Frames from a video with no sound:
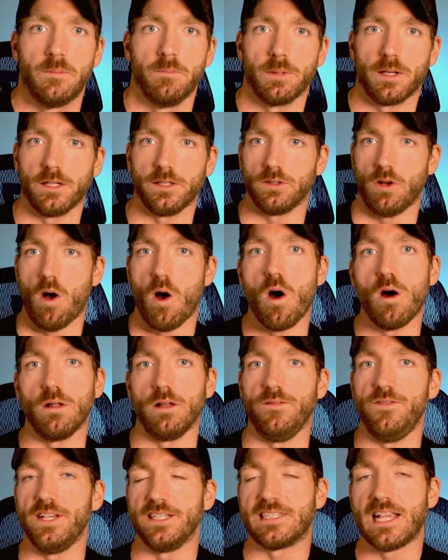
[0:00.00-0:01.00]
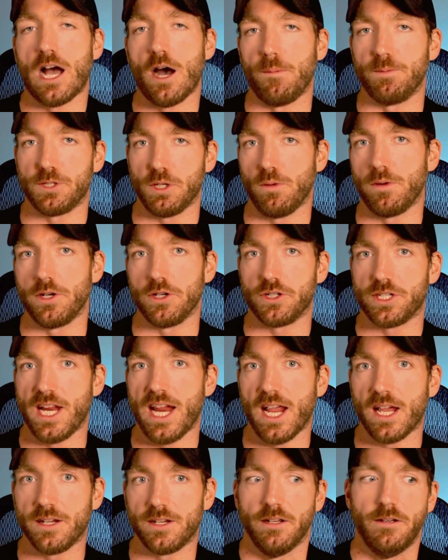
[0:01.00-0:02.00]
Because all of this helps you
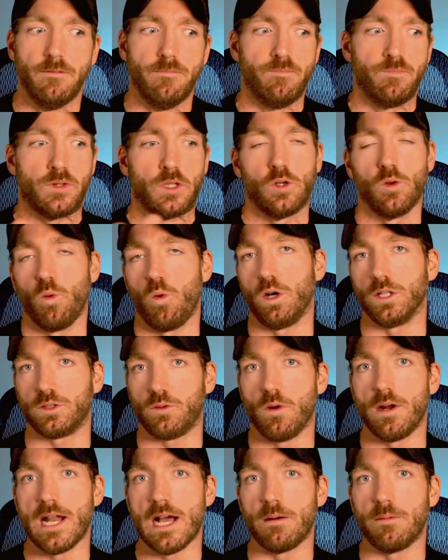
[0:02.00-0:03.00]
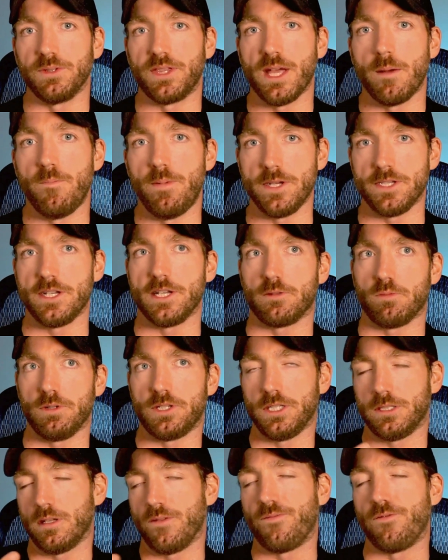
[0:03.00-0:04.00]
understand what's going on with that business,
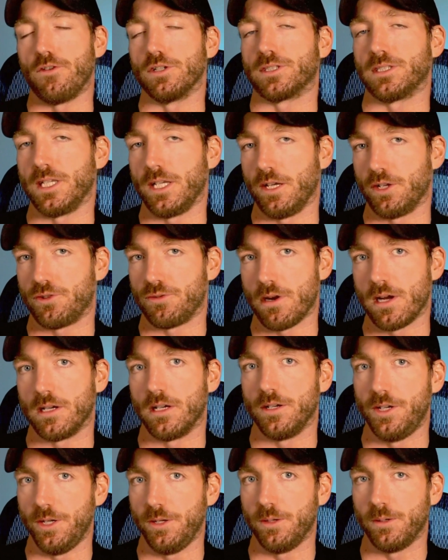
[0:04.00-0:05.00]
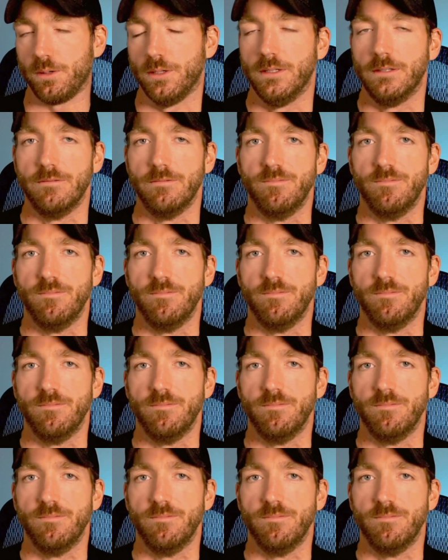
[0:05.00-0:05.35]
which is the first thing you're trying to do